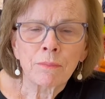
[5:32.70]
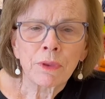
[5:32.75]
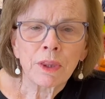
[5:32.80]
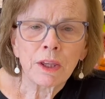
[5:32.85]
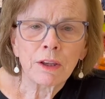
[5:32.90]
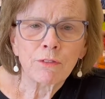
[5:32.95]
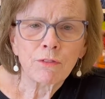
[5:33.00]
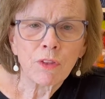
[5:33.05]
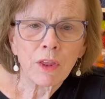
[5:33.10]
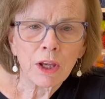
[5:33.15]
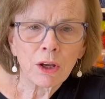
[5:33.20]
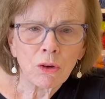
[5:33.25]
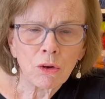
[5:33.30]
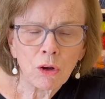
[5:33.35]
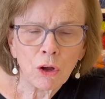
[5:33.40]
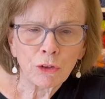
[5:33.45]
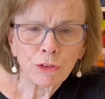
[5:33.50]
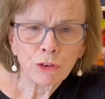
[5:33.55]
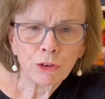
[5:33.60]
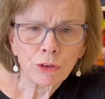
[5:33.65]
if they
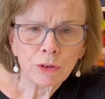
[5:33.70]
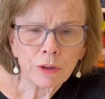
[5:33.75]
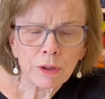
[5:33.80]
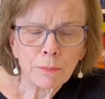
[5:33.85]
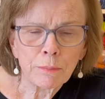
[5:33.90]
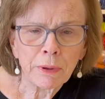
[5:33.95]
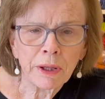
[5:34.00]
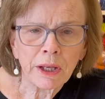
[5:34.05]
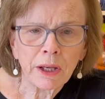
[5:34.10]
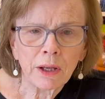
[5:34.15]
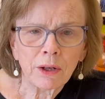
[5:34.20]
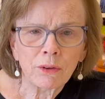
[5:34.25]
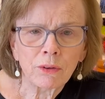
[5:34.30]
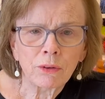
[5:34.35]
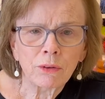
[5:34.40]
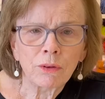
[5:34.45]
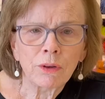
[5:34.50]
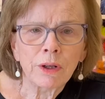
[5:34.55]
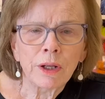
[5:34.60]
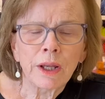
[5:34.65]
altered the
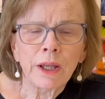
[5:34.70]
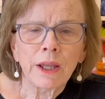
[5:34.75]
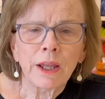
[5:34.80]
pattern,